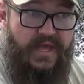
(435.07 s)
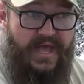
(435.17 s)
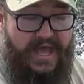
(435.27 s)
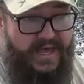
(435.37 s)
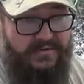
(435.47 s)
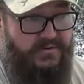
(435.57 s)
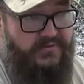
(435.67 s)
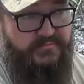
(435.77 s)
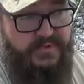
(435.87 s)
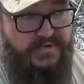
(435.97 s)
I don't know
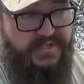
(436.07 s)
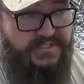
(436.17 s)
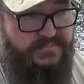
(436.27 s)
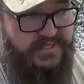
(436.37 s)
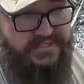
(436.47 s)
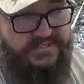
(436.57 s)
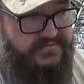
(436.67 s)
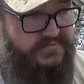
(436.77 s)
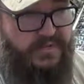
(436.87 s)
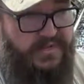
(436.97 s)
if millions, because
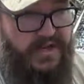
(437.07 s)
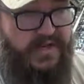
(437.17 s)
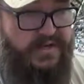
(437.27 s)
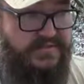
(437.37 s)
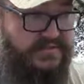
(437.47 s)
of what continents